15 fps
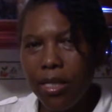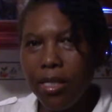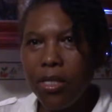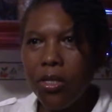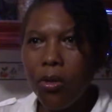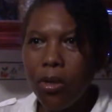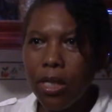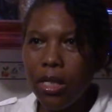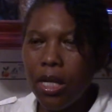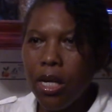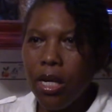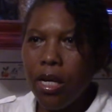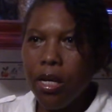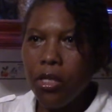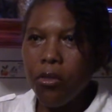So
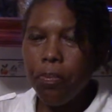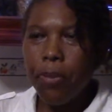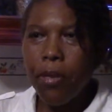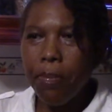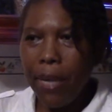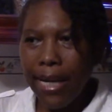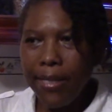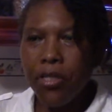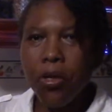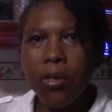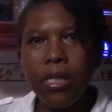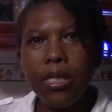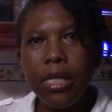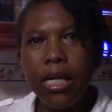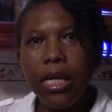pimento
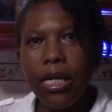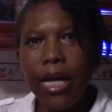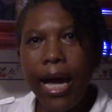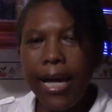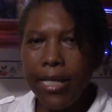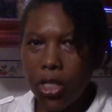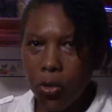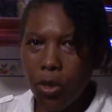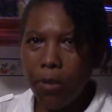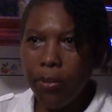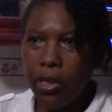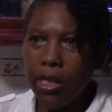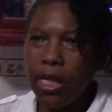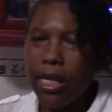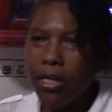seed and sweet
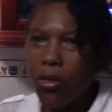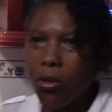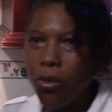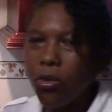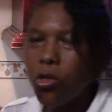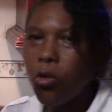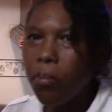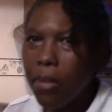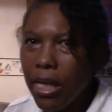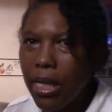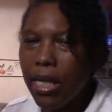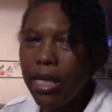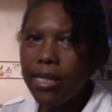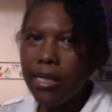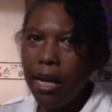potato to
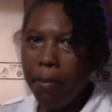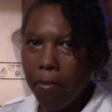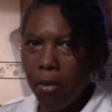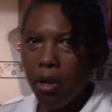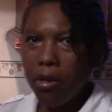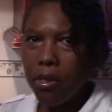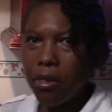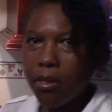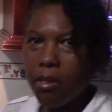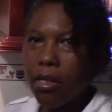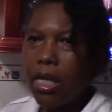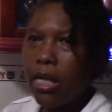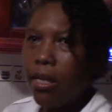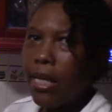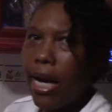me is a must
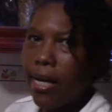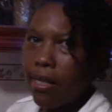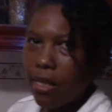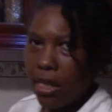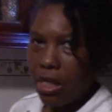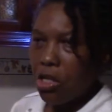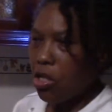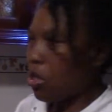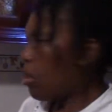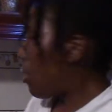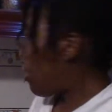in that dish.